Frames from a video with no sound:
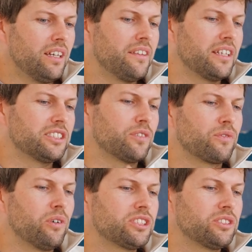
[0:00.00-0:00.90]
That is, of
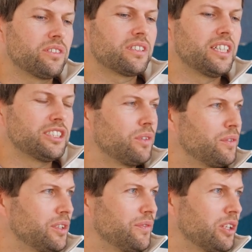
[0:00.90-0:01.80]
course, not the case for
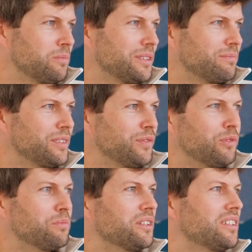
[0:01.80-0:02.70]
every developer. If you
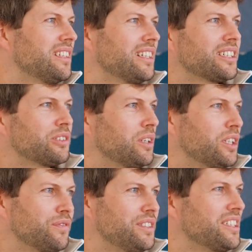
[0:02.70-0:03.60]
build like your
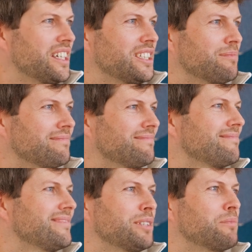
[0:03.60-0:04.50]
NFT game,
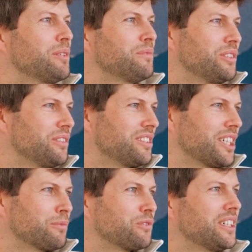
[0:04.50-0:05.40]
then maybe the
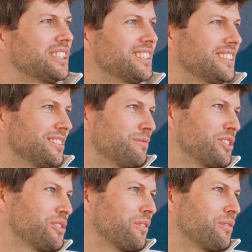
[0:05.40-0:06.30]
time horizon in
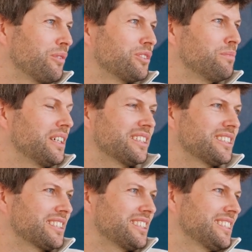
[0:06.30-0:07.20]
which you want to make a
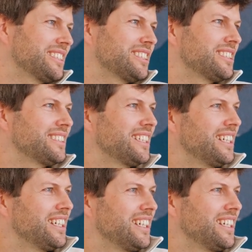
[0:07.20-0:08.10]
success is
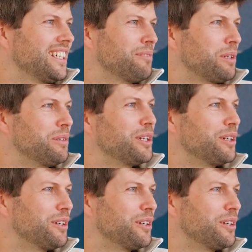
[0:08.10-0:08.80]
maybe